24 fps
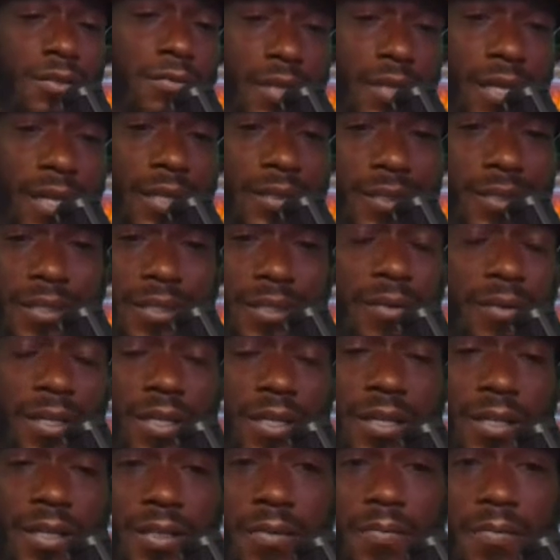Like neither one of
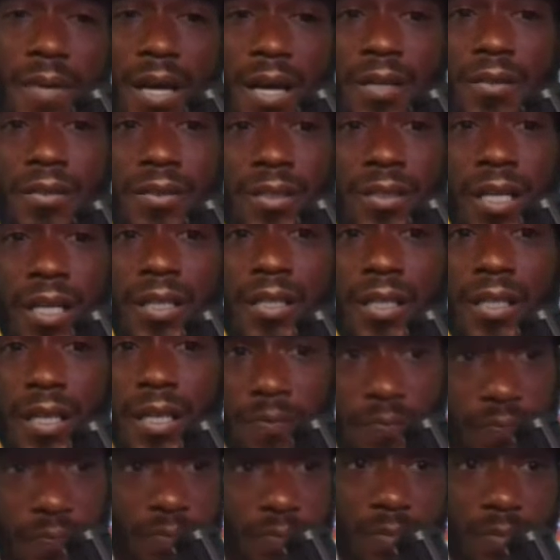y'all need to battle each other
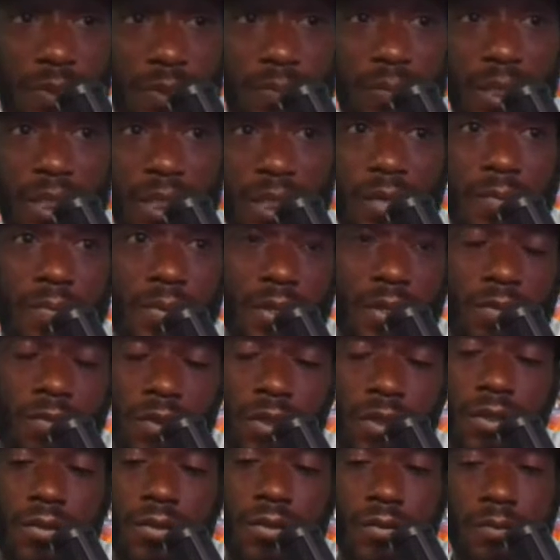if we keeping it
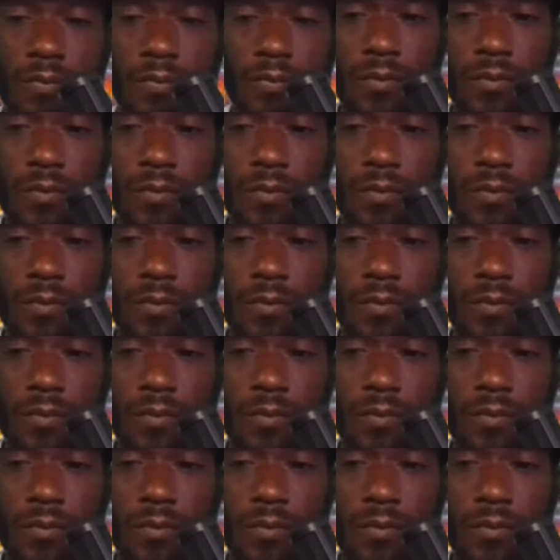real.